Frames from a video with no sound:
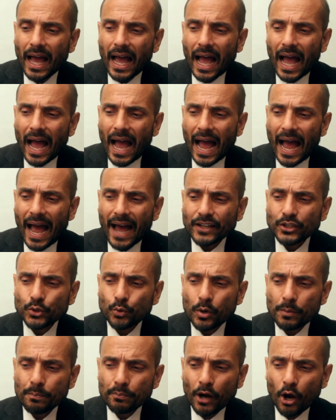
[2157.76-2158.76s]
How to
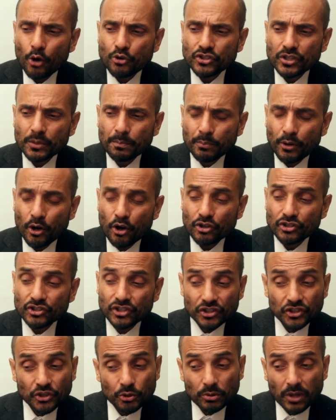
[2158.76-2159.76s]
approach the
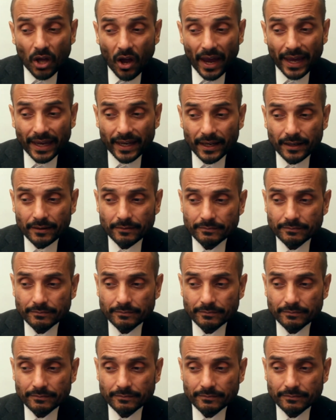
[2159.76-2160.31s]
person you like?